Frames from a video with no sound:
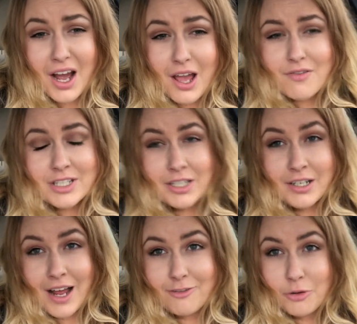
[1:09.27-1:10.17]
I obviously
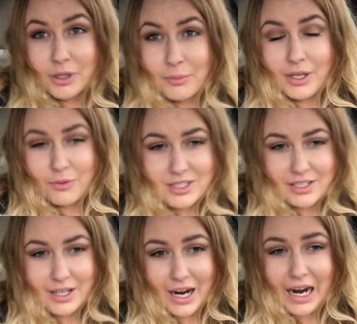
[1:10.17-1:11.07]
didn't have it with me, it was
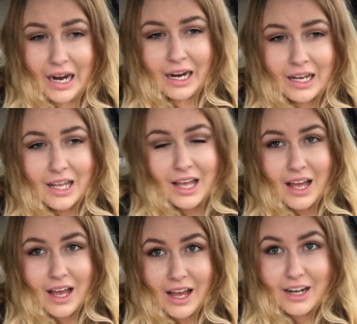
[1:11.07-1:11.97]
in the car
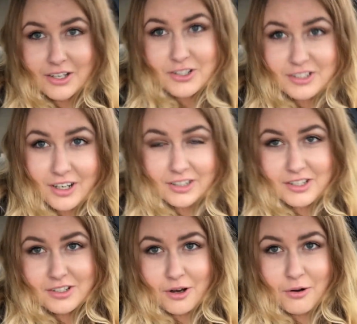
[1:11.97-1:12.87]
and I just got
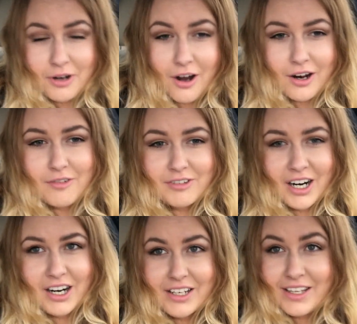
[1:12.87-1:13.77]
so caught off guard.